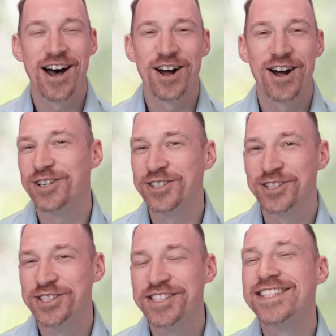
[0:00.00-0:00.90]

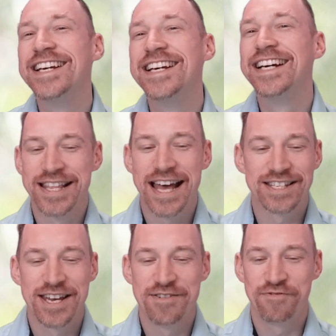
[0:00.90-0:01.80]
articles, but
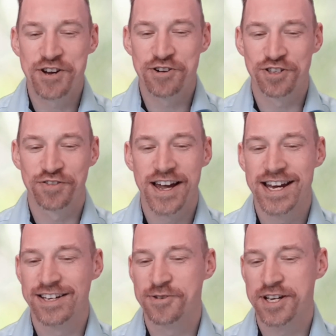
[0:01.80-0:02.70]
that's a fierce
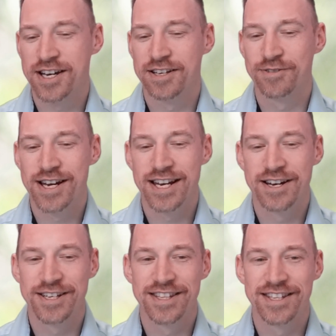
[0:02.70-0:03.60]
fight going on right
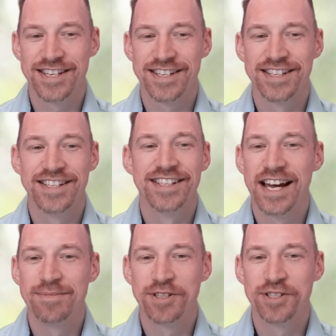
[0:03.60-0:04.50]
now in the
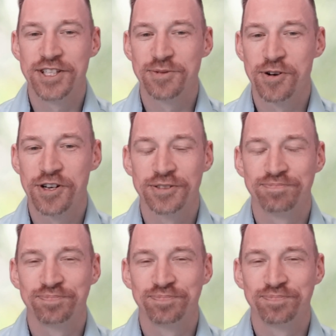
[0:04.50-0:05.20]
Lyme disease world.